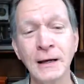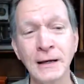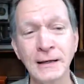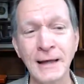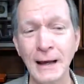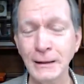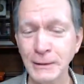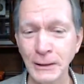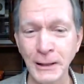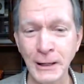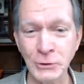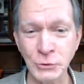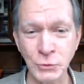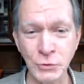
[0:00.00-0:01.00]

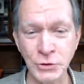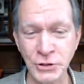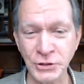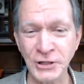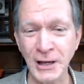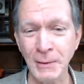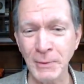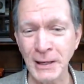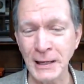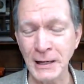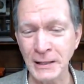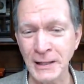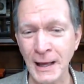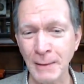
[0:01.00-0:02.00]
calculators were just coming in
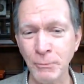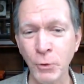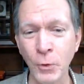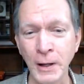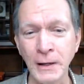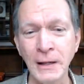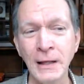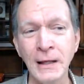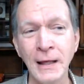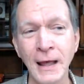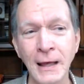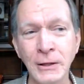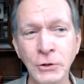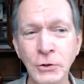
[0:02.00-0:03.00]
at that point,
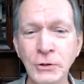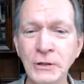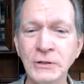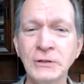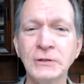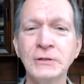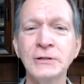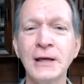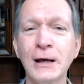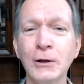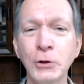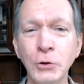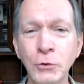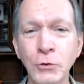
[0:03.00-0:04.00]
and you could tell
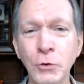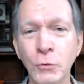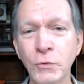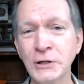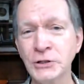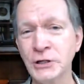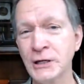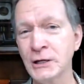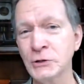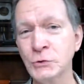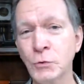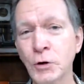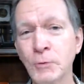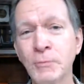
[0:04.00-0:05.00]
who the rich kids
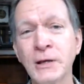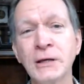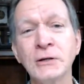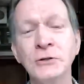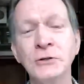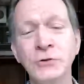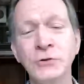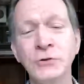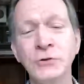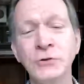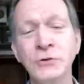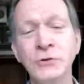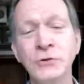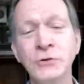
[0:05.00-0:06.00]
were because those were
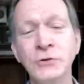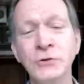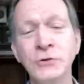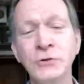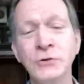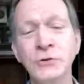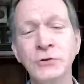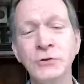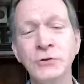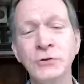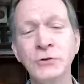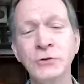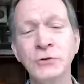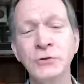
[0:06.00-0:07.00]
the ones who sat
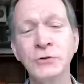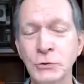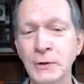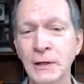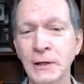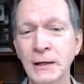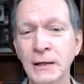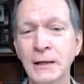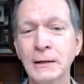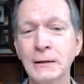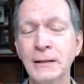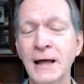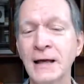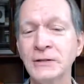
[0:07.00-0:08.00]
next to
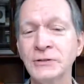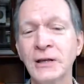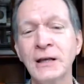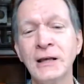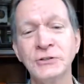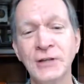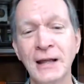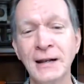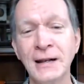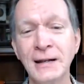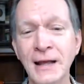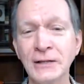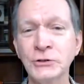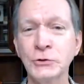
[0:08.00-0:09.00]
in class, sat
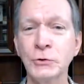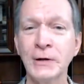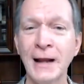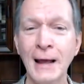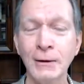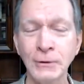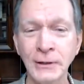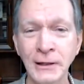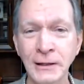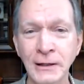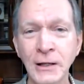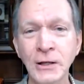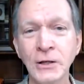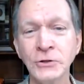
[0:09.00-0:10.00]
next to an outlet,
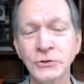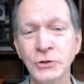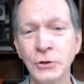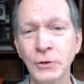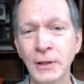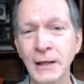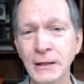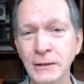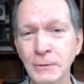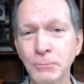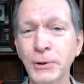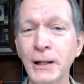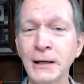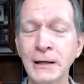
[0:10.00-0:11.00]
so they could
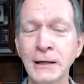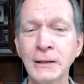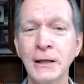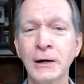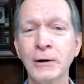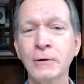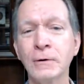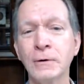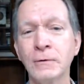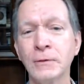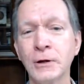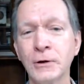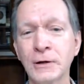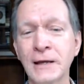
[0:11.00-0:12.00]
plug in
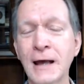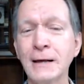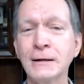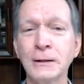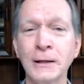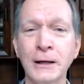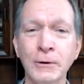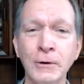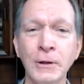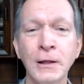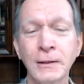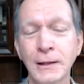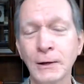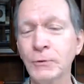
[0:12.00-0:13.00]
their calculator.
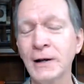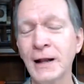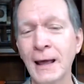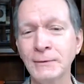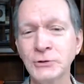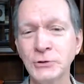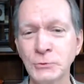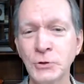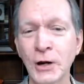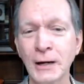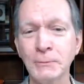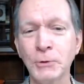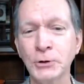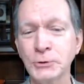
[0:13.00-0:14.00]
They would add,
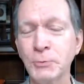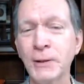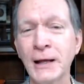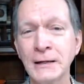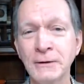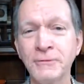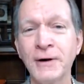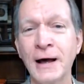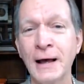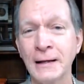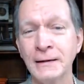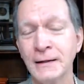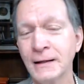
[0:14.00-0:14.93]
subtract, multiply, and divide,